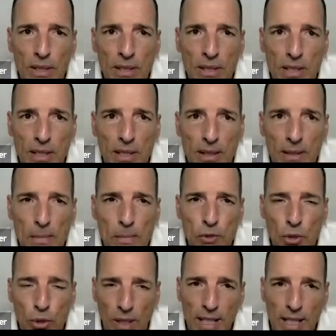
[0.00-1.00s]
in
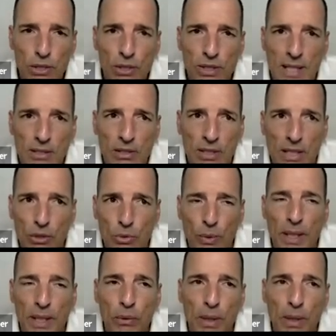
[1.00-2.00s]
July
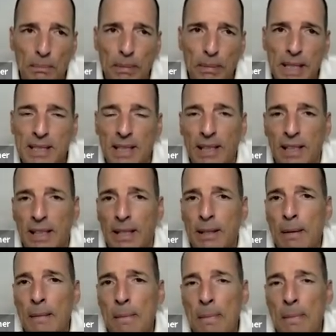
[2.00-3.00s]
2021.
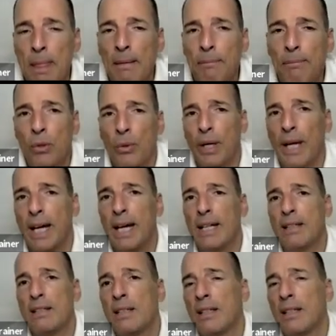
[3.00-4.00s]
Basically, you
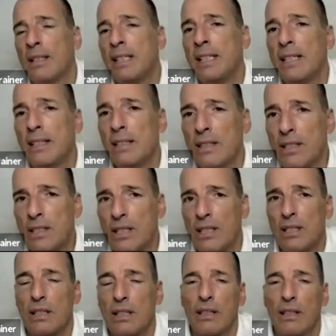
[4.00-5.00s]
had yields